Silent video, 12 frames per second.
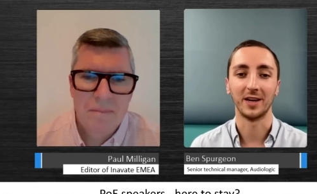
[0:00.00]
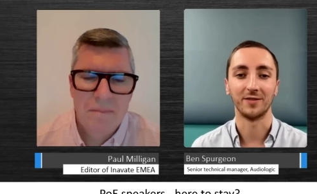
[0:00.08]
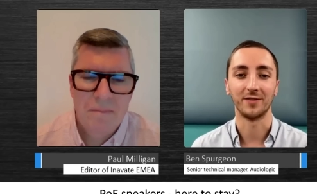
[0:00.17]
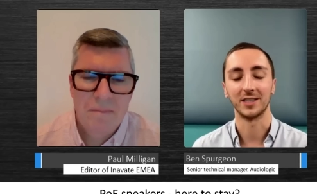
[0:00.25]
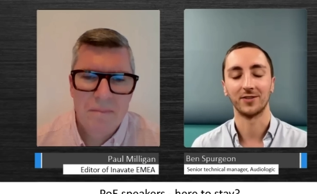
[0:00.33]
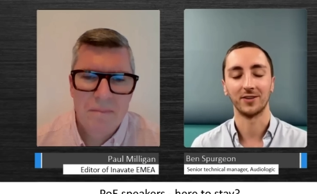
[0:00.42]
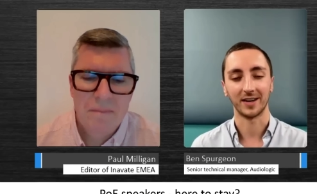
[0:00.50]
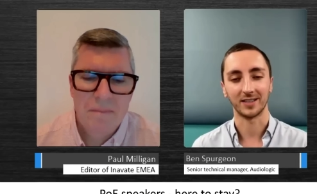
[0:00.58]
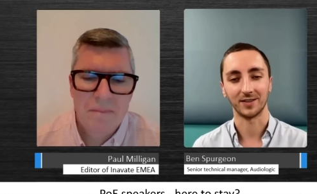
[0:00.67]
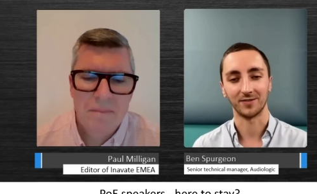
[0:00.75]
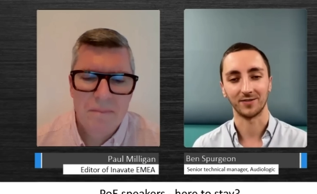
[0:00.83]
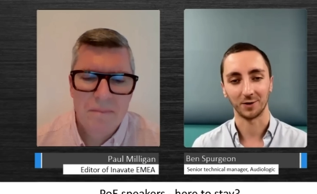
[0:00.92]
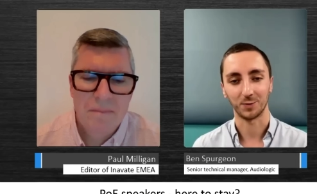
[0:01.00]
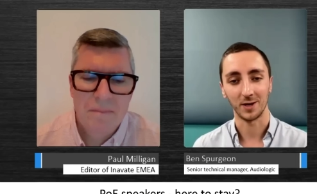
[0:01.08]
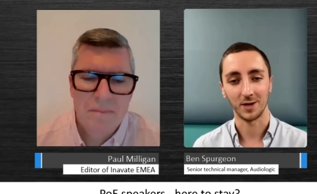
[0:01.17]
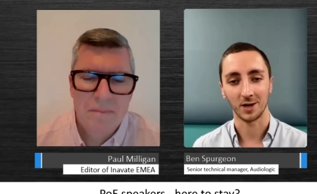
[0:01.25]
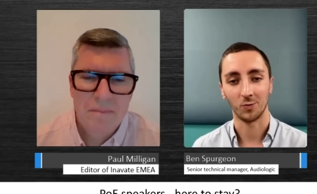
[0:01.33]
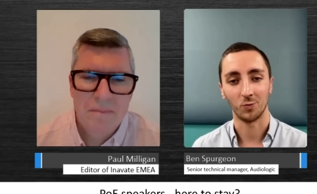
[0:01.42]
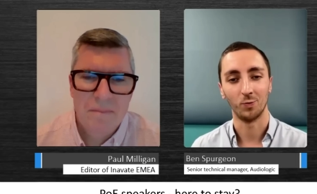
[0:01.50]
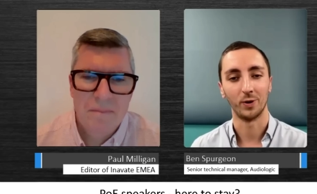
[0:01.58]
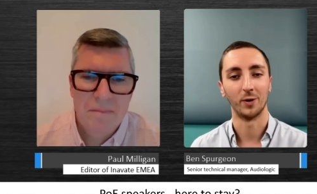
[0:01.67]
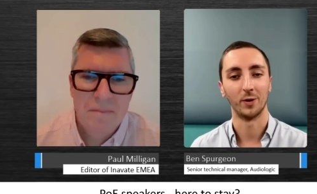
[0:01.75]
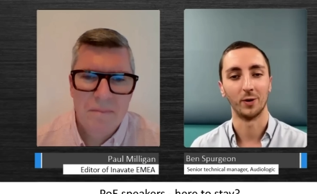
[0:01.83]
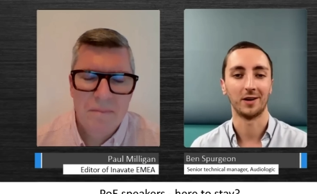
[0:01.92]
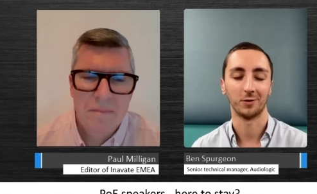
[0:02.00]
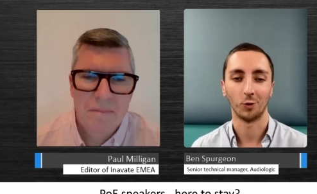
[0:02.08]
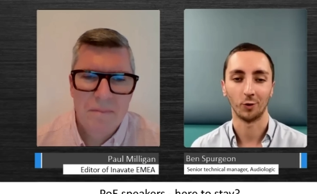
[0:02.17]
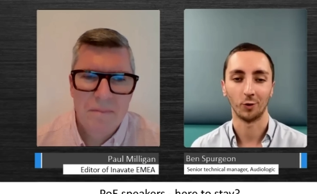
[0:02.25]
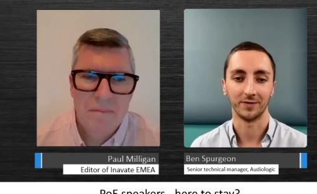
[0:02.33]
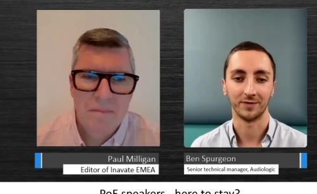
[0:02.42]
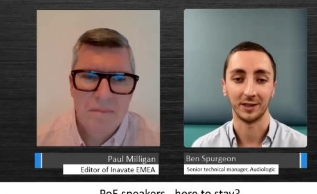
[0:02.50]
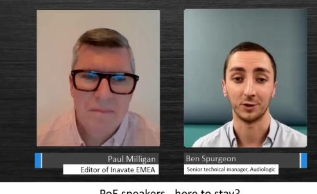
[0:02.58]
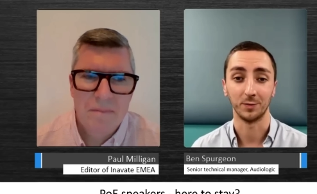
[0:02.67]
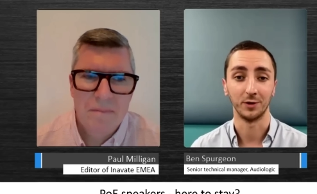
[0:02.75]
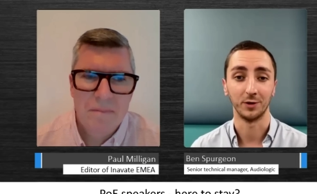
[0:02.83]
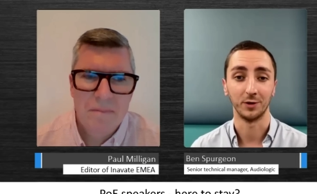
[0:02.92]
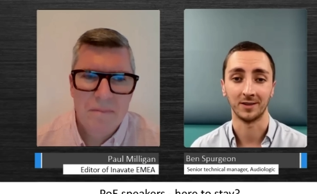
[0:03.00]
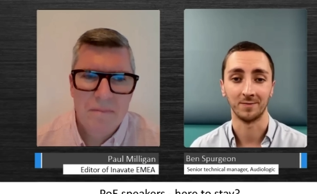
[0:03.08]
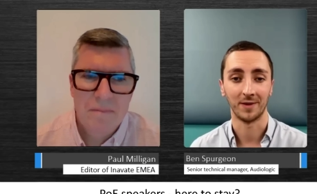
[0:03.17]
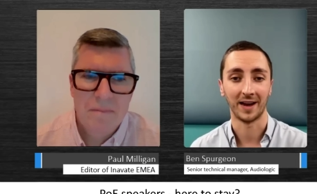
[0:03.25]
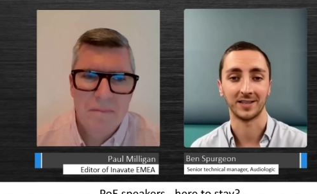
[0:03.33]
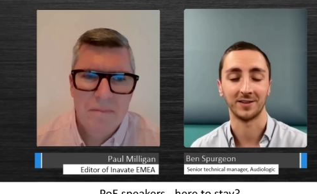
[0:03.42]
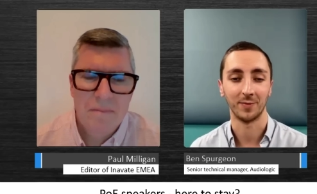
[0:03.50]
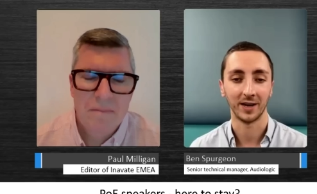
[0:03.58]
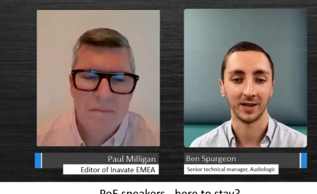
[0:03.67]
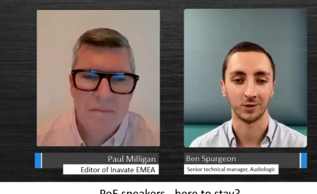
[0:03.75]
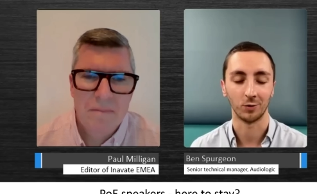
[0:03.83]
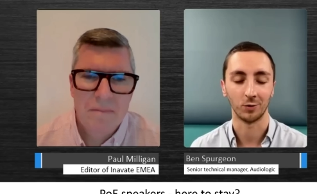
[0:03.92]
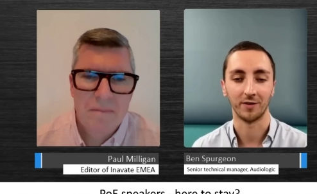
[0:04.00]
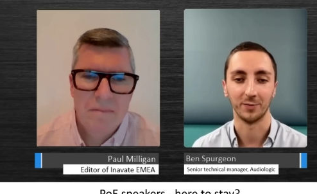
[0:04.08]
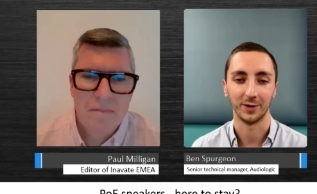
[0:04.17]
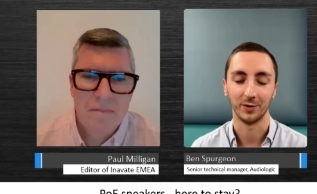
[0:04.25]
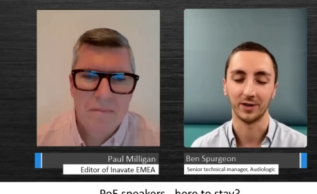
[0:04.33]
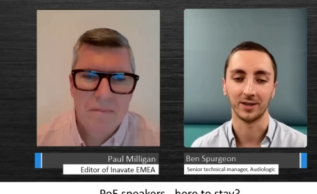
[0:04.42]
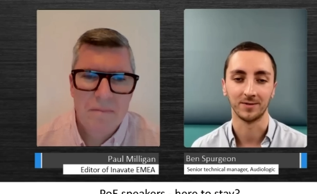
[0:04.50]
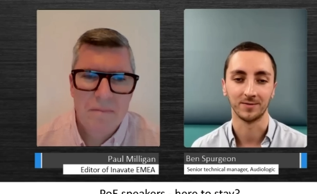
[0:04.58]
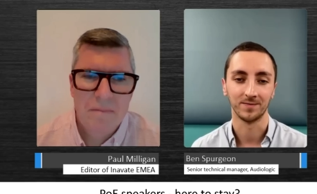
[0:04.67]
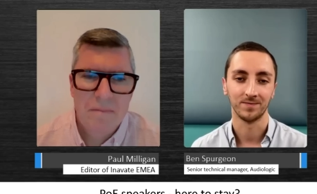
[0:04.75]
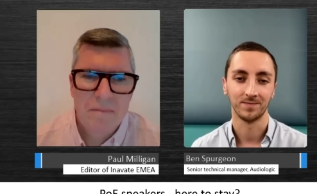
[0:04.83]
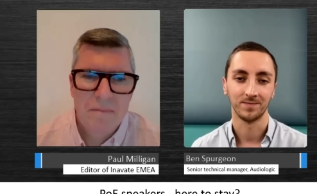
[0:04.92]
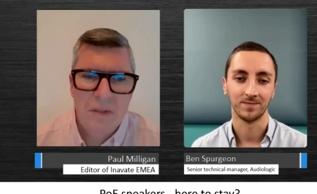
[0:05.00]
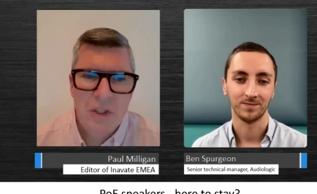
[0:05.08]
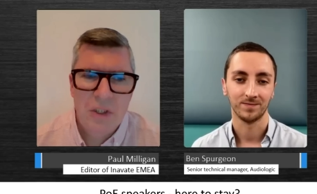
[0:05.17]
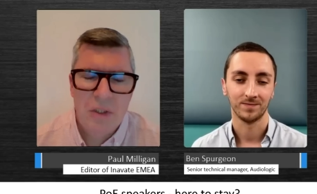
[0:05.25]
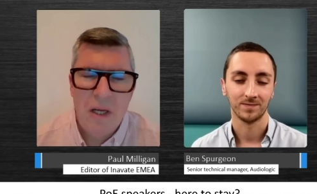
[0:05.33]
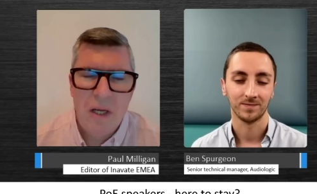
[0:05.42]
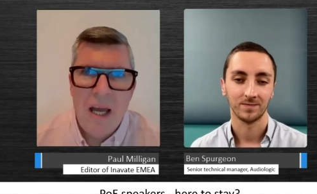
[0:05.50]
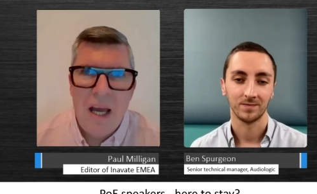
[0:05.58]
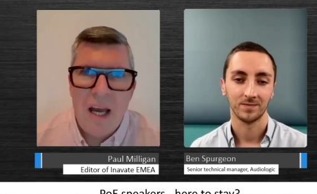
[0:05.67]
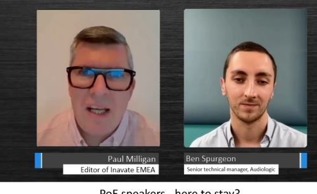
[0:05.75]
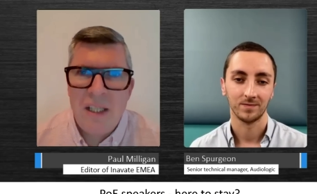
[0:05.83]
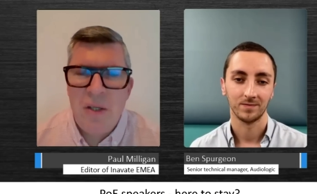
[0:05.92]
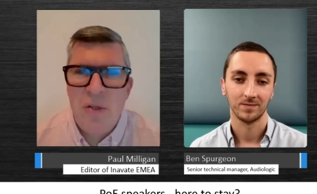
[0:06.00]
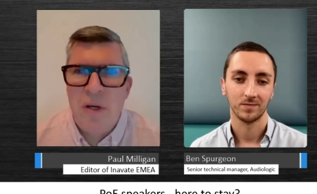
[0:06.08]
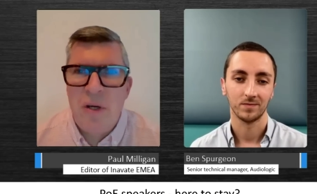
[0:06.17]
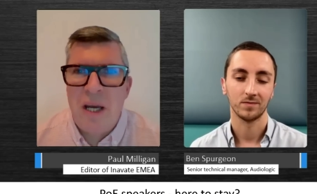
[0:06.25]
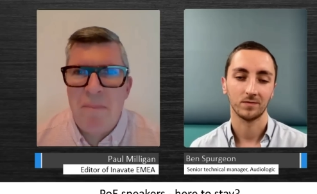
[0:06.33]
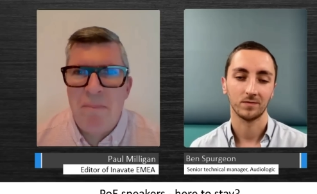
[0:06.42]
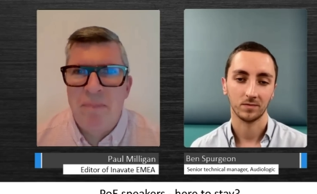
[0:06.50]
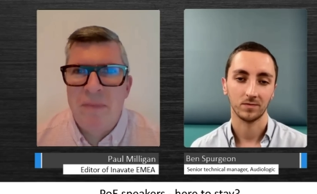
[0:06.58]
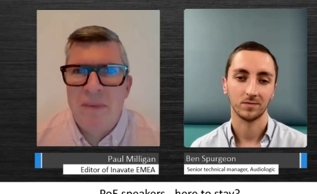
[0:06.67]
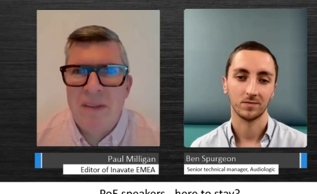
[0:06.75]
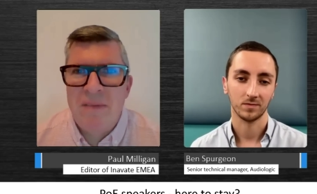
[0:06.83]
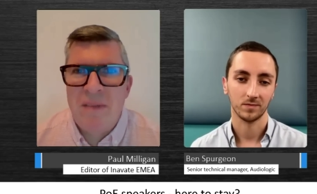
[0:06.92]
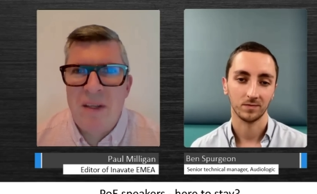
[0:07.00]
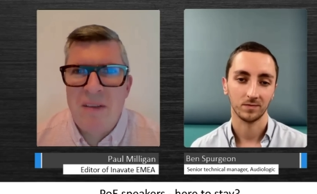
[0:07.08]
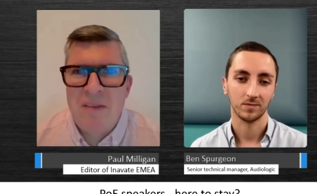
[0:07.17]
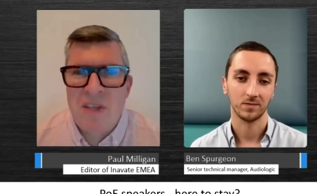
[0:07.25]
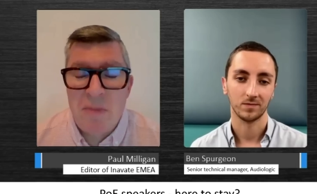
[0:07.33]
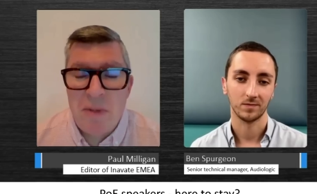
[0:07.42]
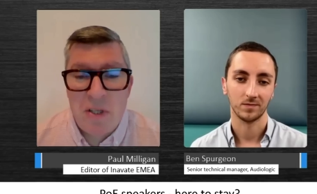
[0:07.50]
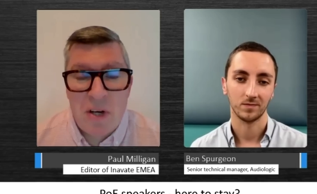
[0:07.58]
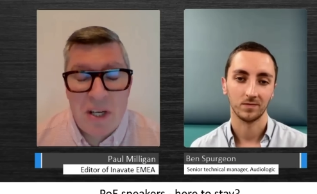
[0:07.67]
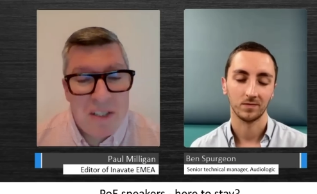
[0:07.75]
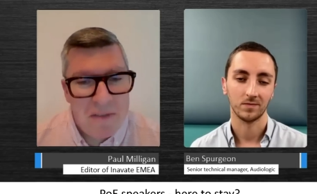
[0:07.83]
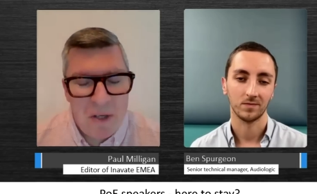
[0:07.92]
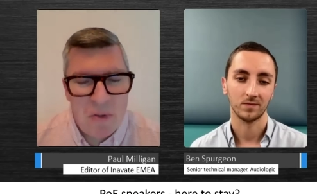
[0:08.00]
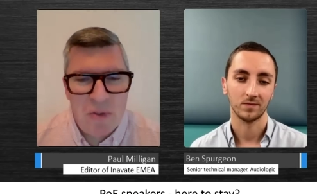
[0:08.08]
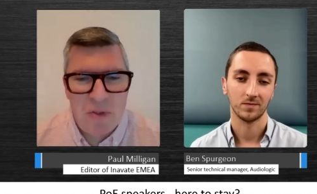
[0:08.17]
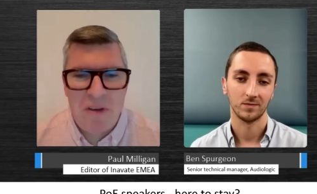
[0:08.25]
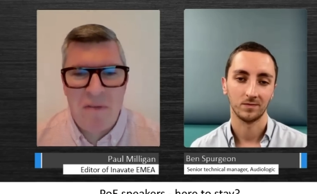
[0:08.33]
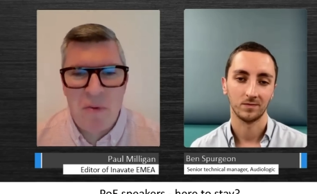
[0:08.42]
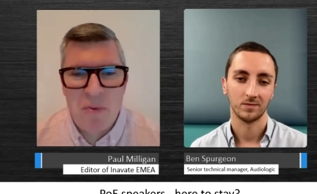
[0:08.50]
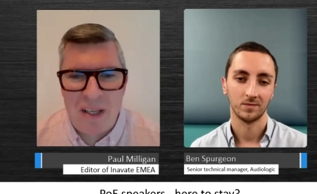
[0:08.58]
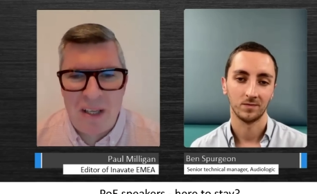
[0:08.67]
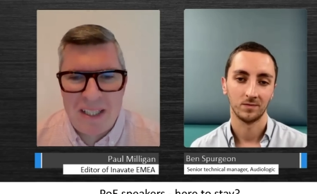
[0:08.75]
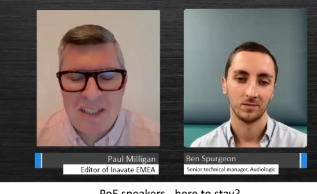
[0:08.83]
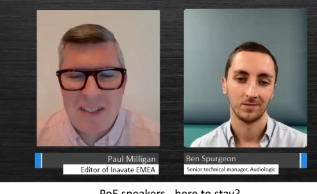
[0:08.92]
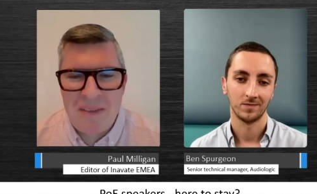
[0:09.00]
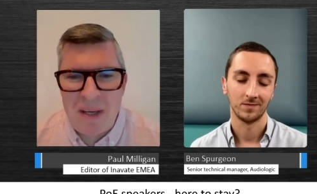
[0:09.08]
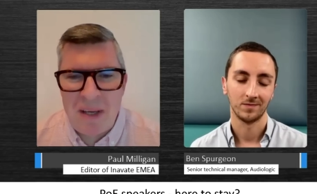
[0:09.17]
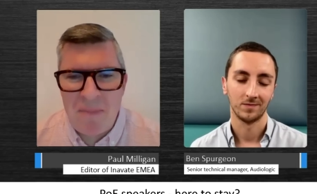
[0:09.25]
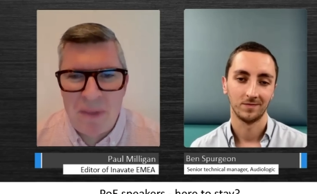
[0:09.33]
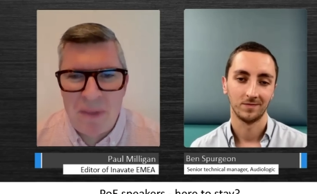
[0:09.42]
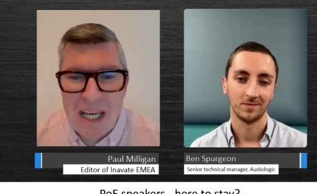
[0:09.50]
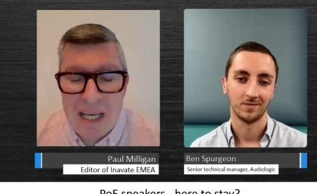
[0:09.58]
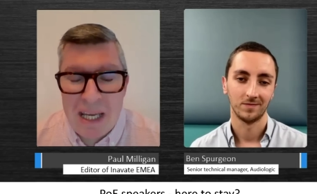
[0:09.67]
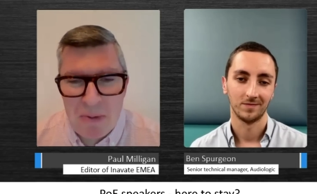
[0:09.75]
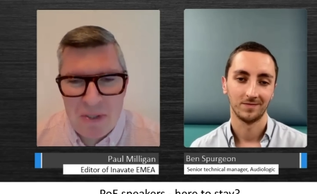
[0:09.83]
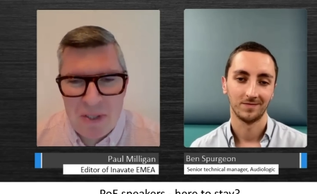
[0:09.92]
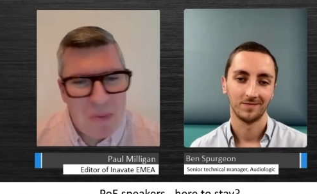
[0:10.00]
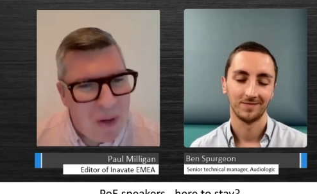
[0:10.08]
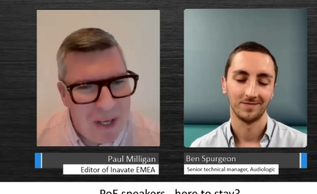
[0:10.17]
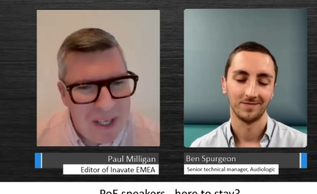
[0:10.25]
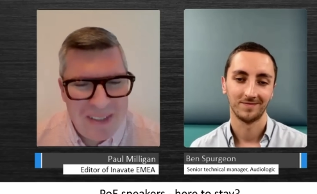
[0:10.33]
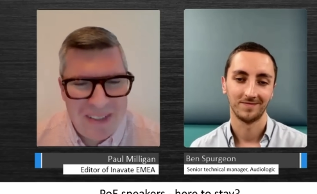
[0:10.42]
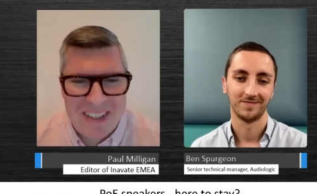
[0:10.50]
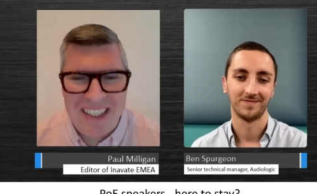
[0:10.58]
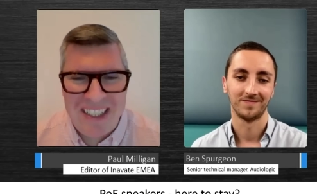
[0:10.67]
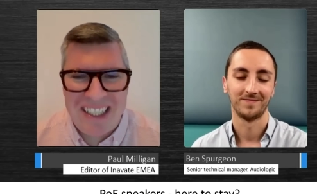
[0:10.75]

Speaker 1: benefits of an active loudspeaker, but without the worry of distributing active mains all over the building. Sure. I
Speaker 2: know um, system integrators have, old, have always liked um, cables and wires